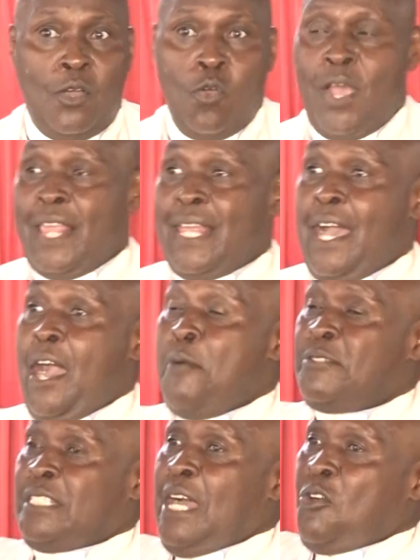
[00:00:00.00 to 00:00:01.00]
Whether
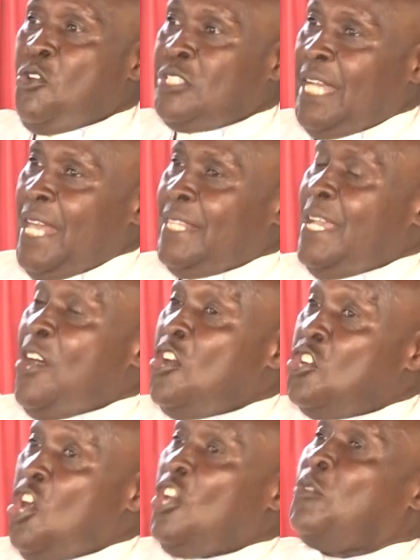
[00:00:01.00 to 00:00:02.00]
obstacles are there or
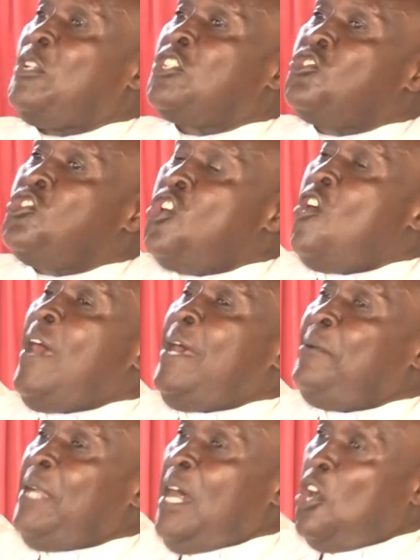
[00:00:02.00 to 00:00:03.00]
not, we should know
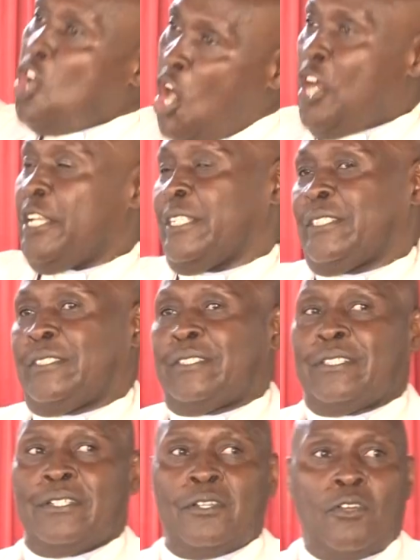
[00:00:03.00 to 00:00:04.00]
where we are going.
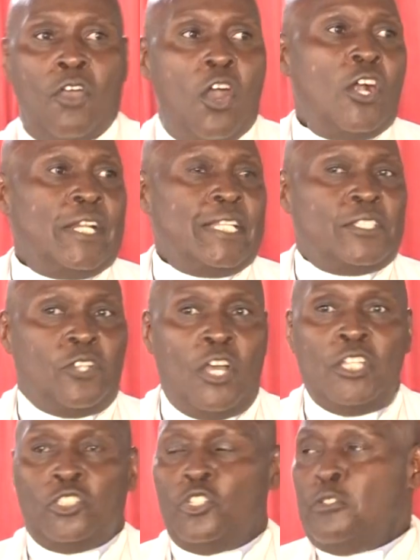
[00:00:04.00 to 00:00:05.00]
God is
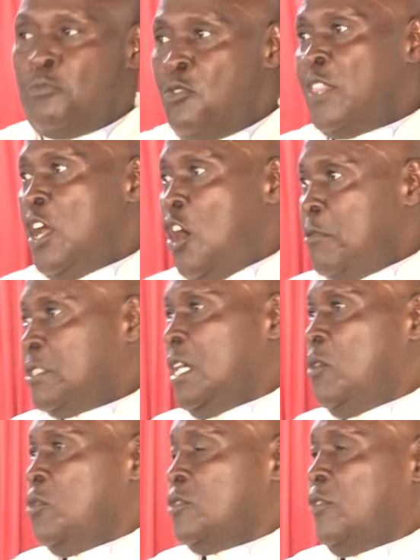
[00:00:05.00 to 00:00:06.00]
going to remove the
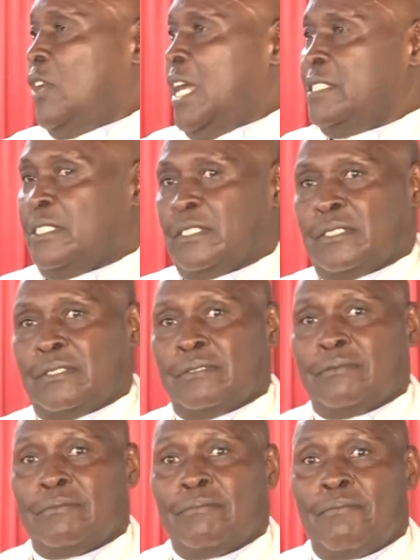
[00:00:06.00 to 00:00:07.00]
obstacles for us.
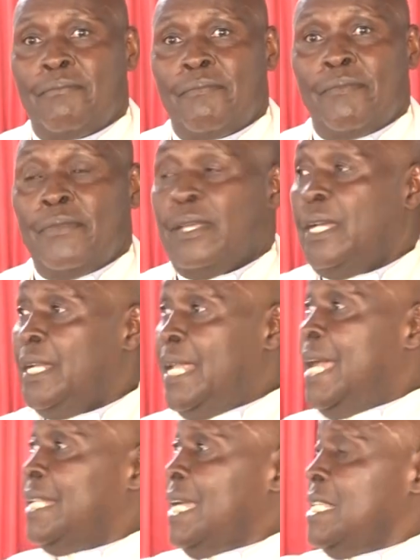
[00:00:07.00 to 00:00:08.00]

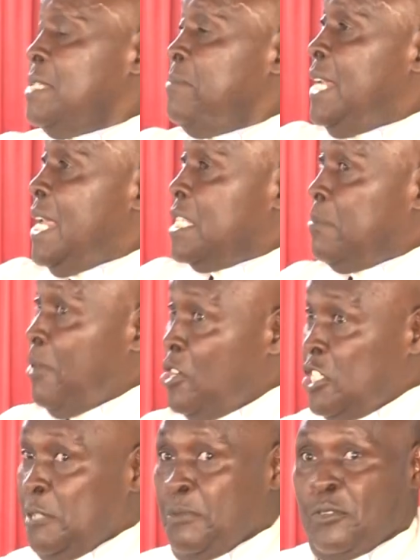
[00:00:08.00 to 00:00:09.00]
Let us be
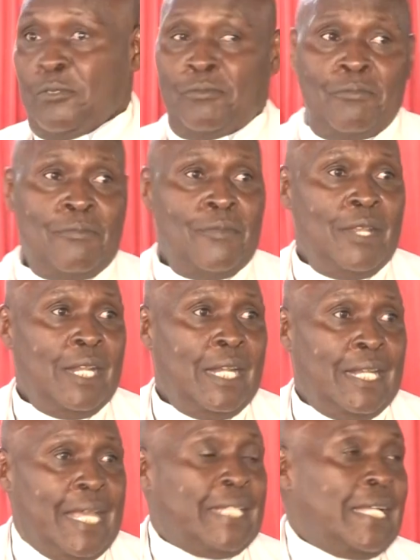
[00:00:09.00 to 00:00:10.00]
responsible.
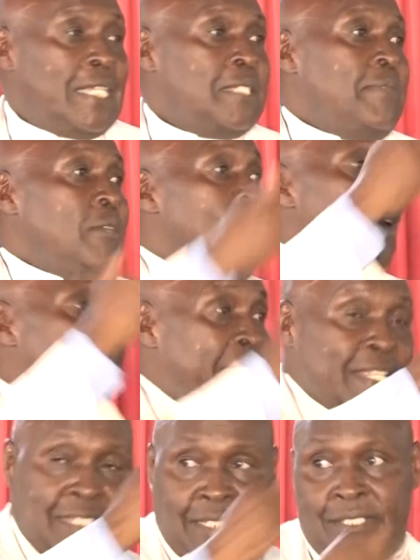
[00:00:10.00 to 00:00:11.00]
Let us be
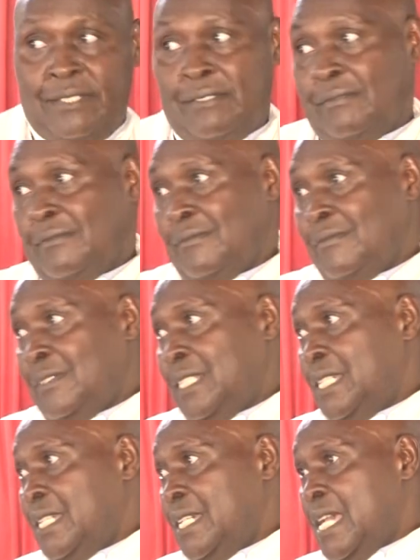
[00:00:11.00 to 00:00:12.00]
wise.
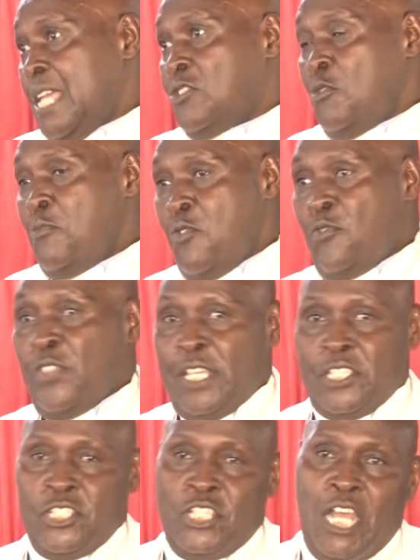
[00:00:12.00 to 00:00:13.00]
As we move
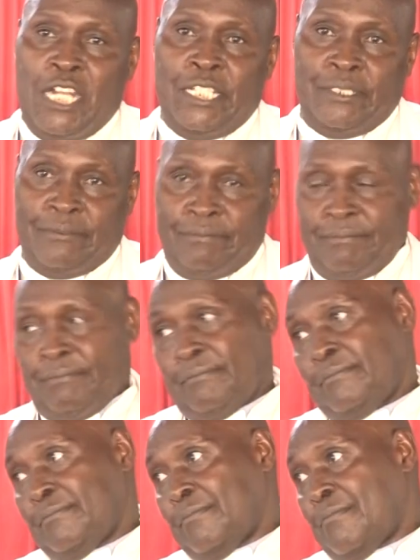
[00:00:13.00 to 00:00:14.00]
this journey,
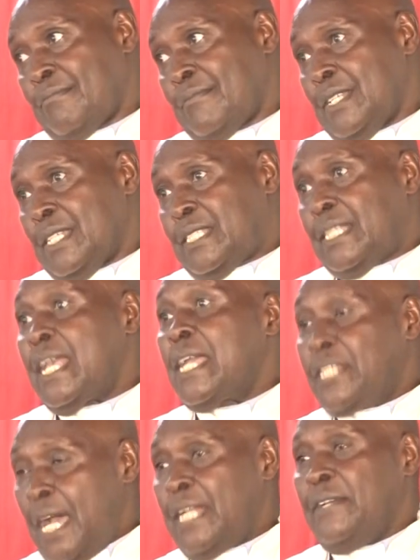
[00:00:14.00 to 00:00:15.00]
it's a
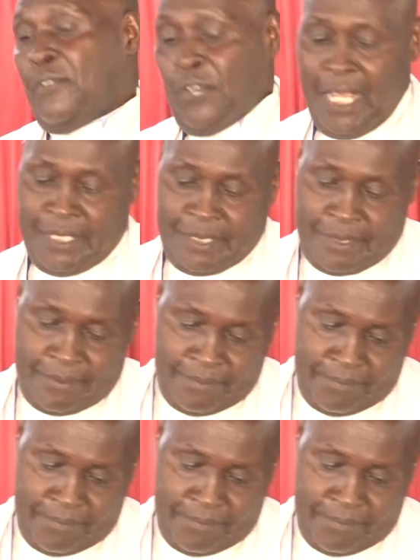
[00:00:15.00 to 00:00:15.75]
journey for us.